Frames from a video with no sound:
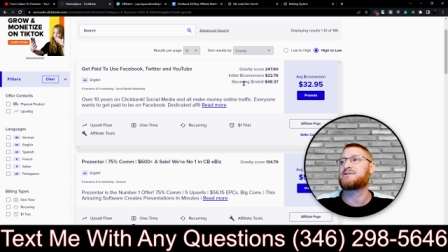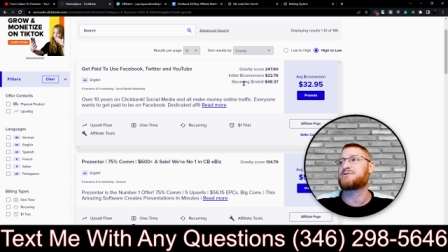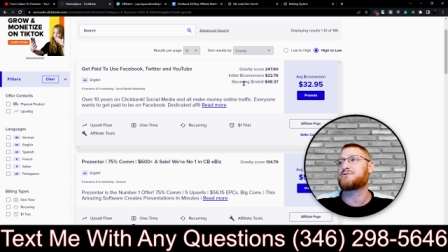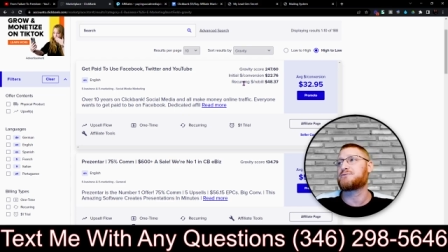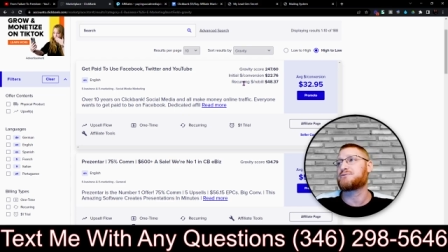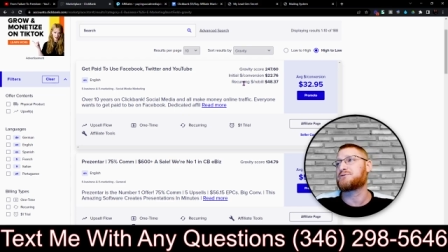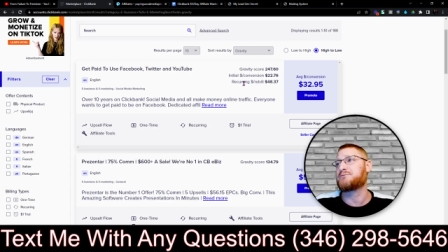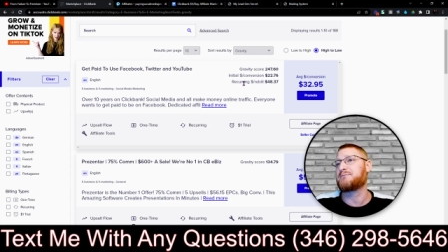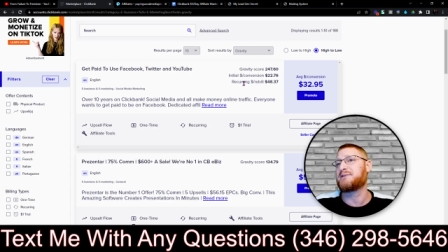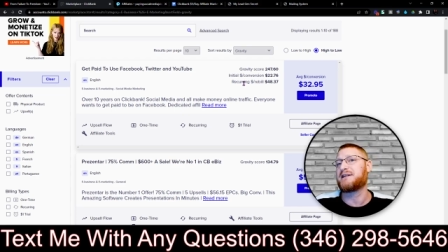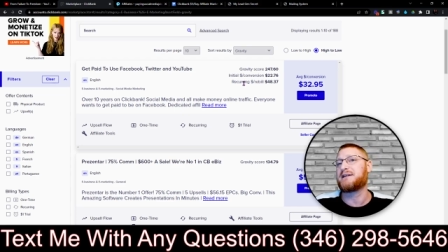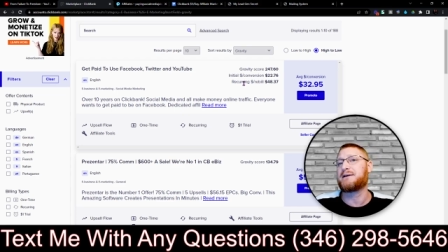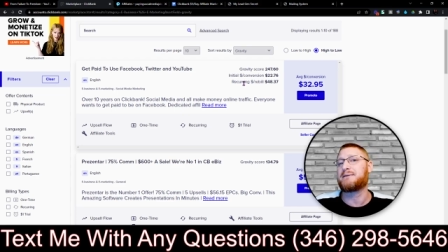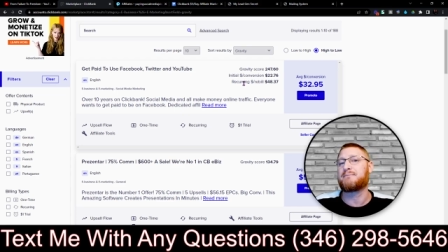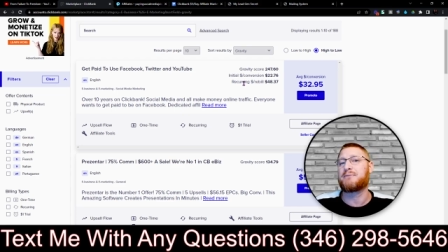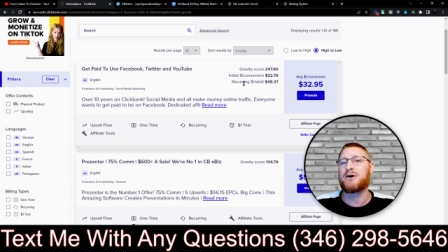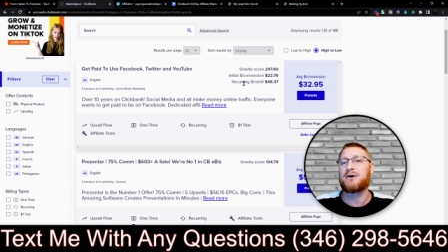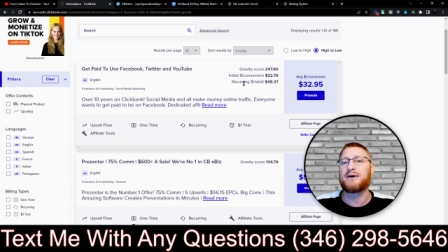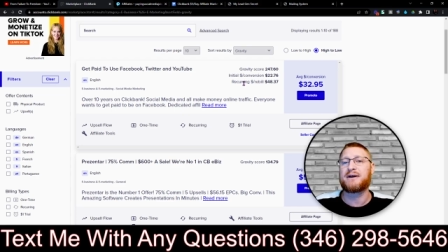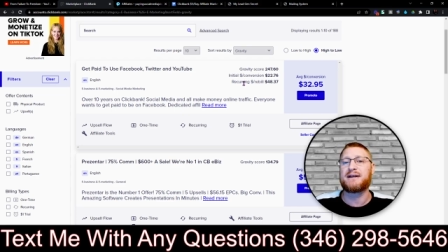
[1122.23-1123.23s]
social media
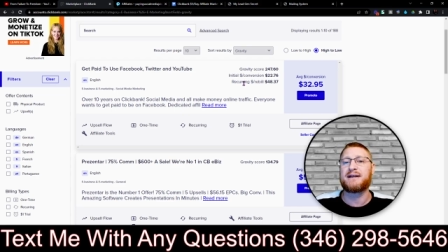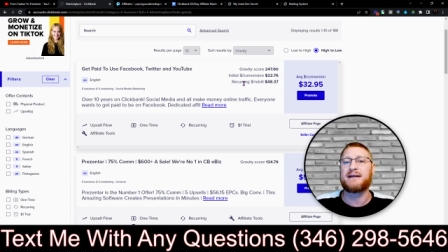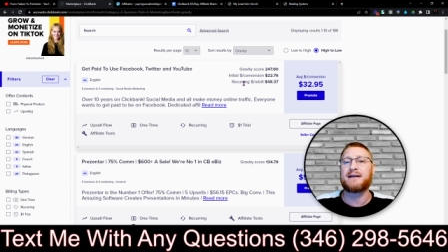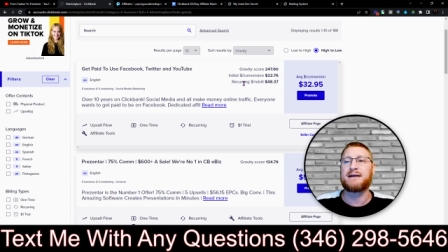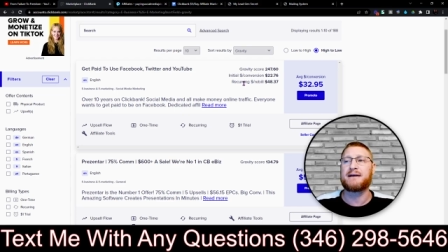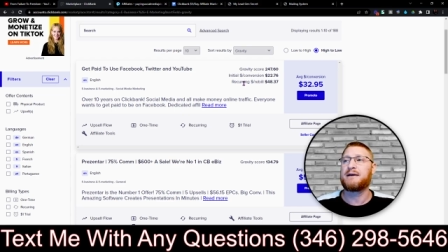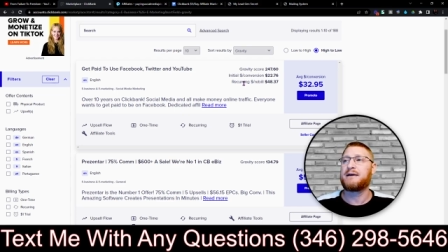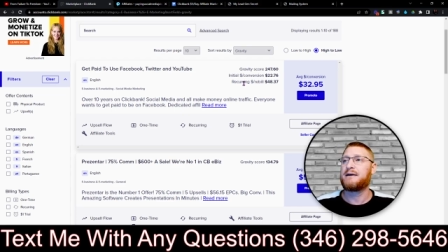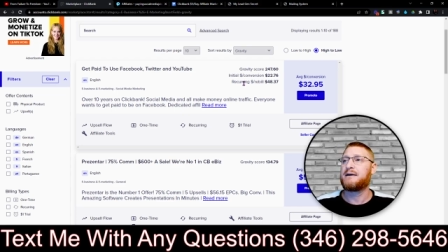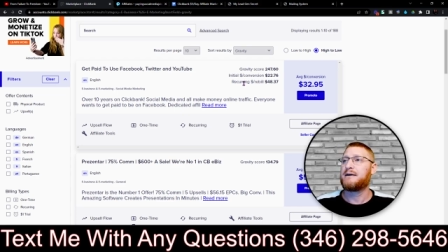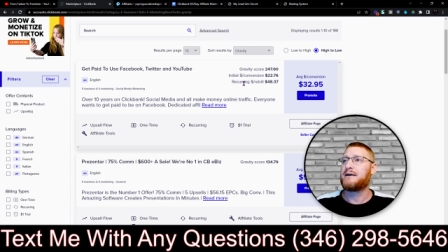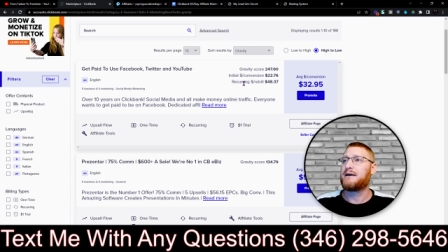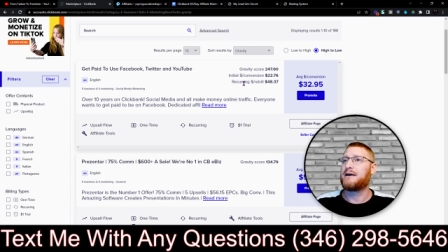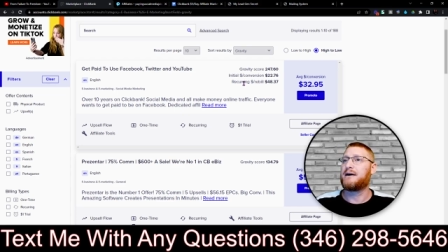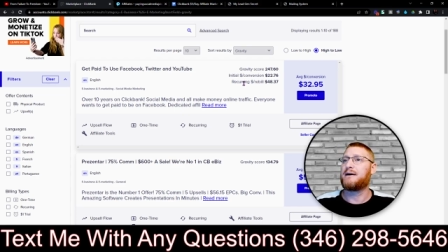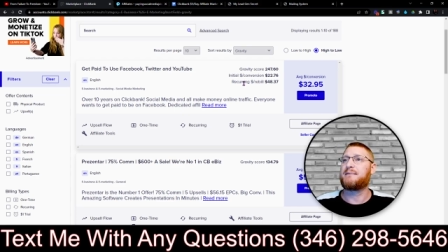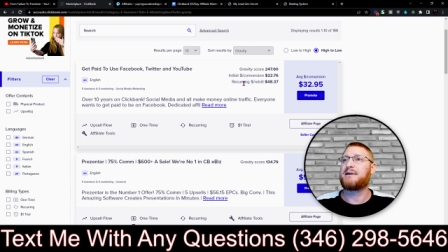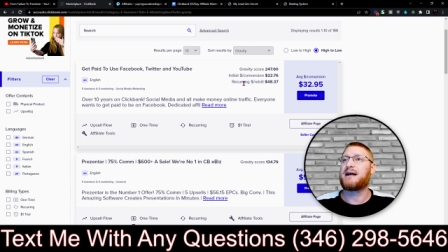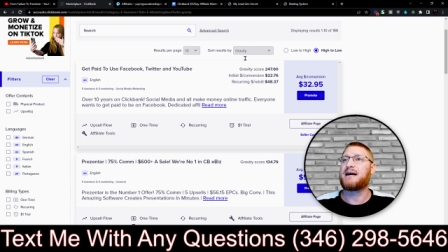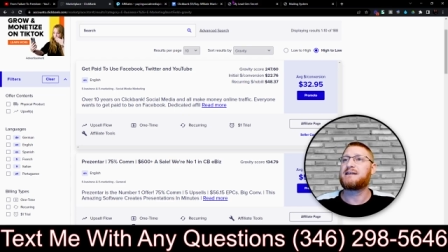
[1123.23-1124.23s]
marketing,
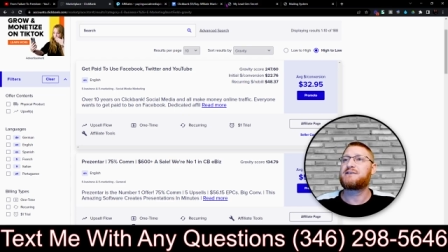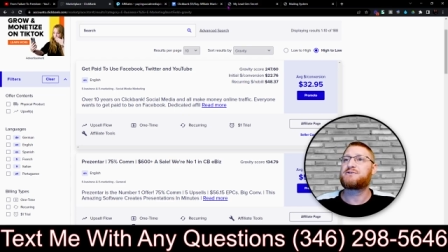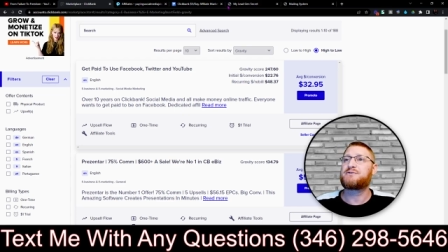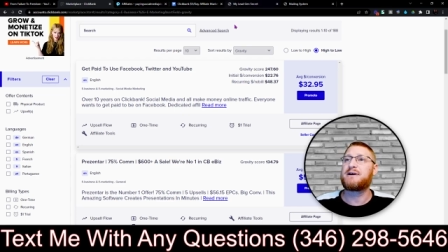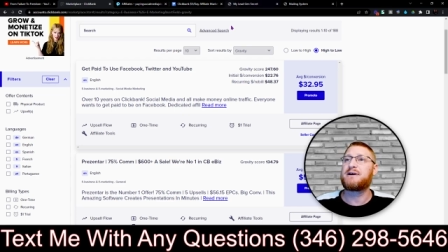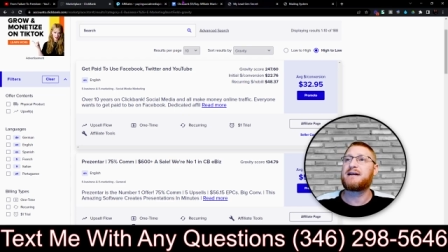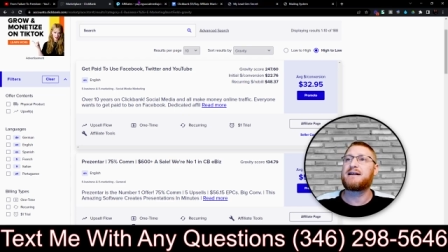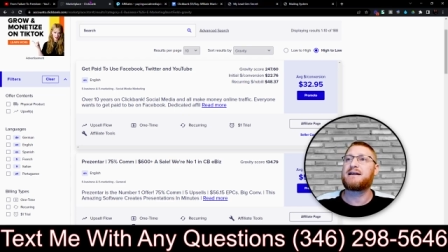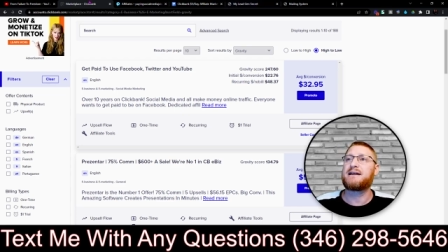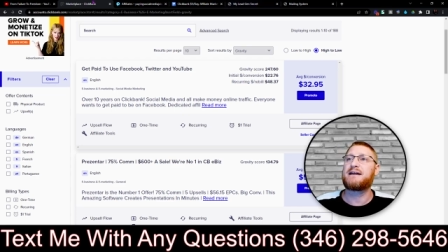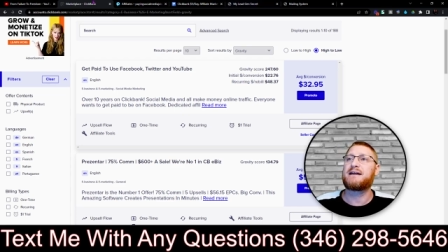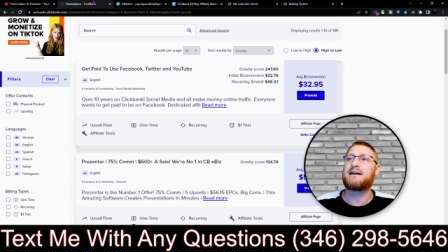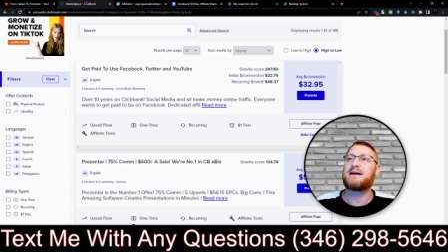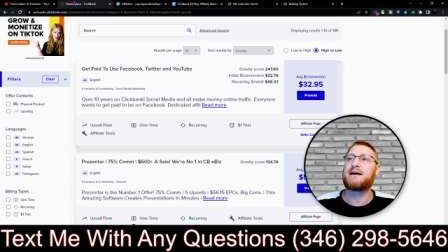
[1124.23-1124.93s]
and I train